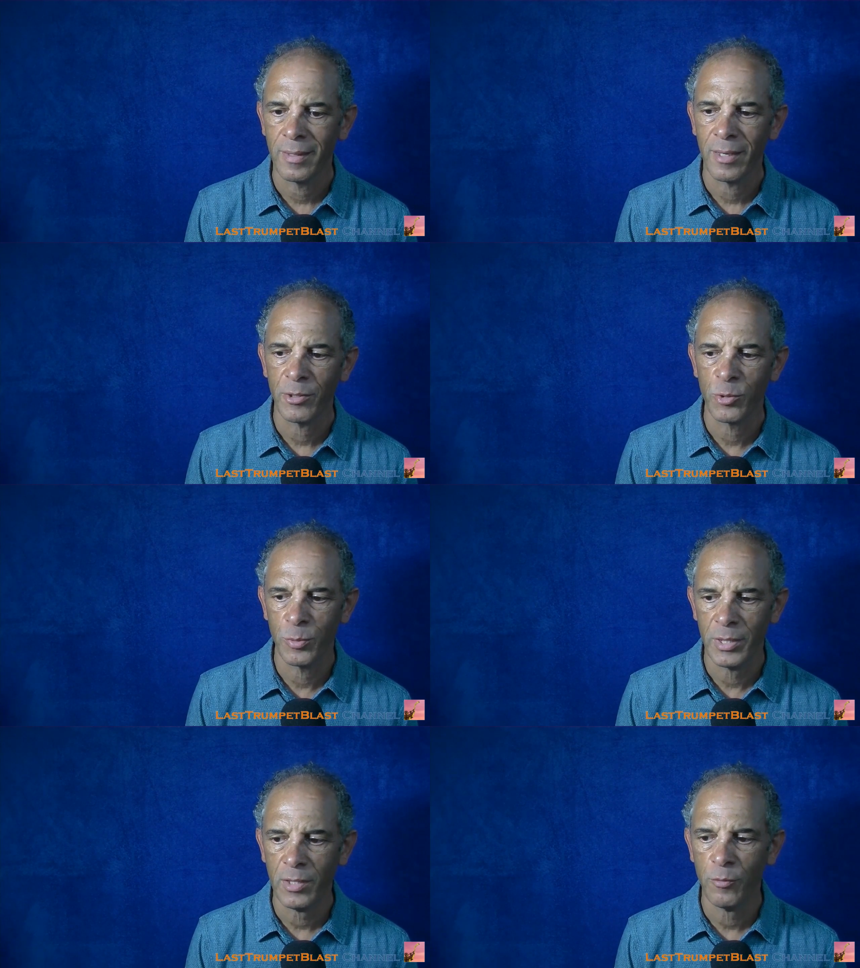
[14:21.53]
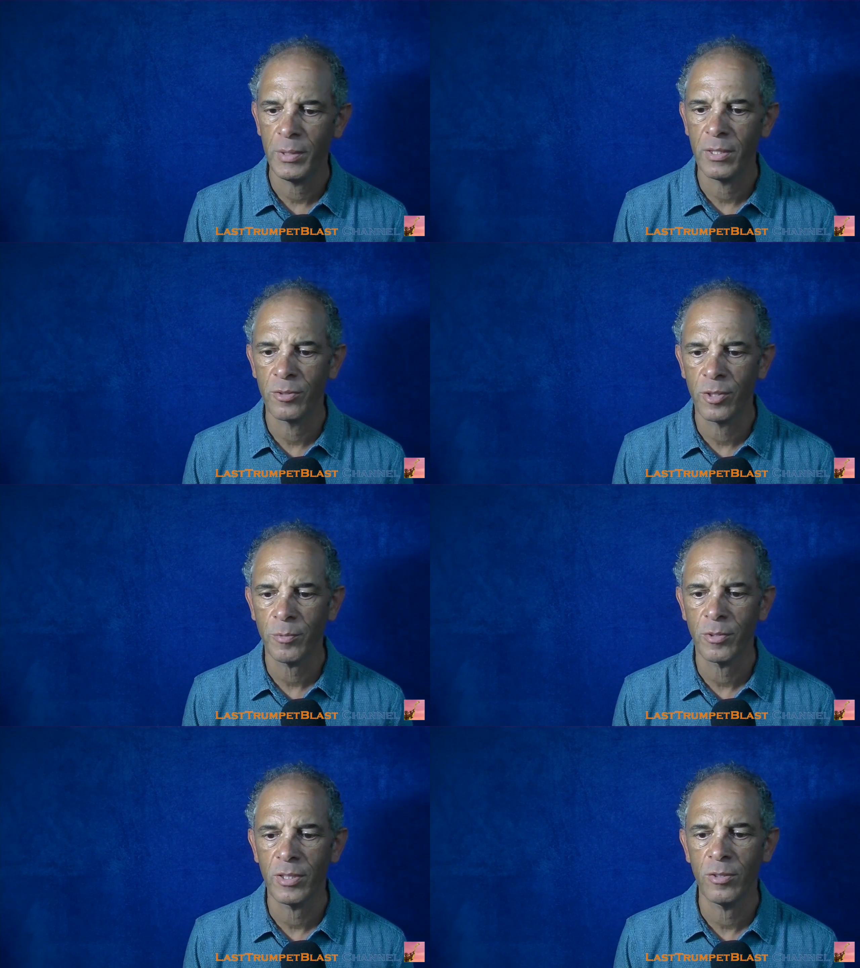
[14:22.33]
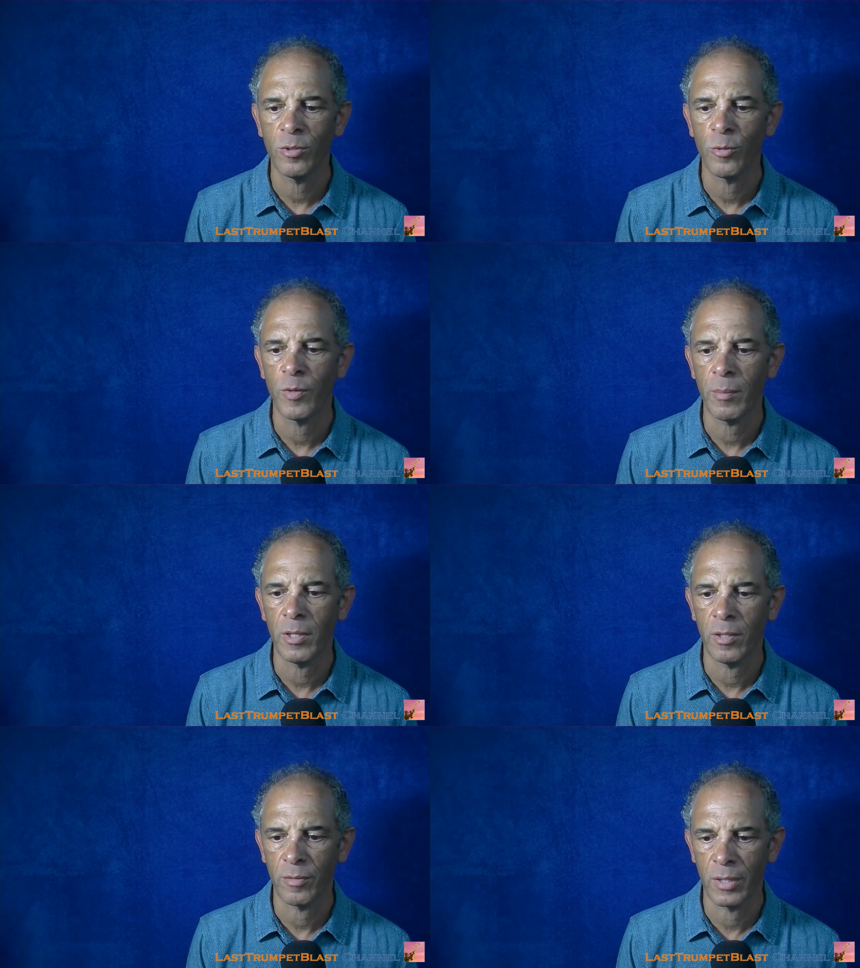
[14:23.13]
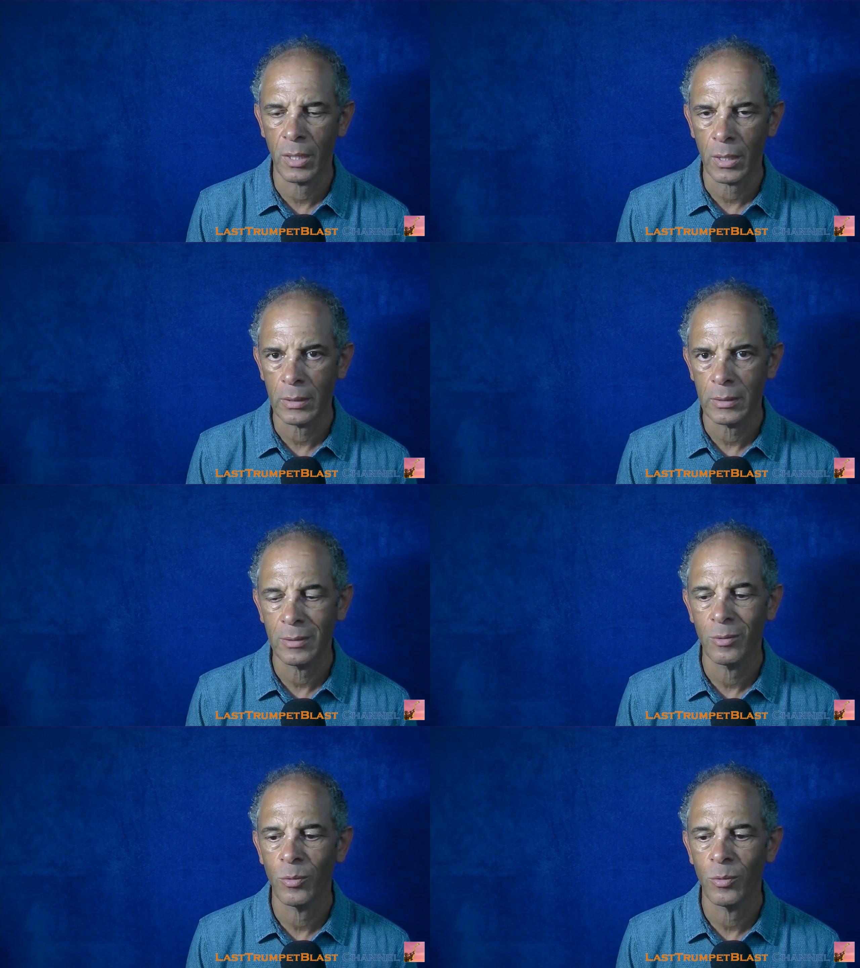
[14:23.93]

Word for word: Now, as we have been adopted into the family of God,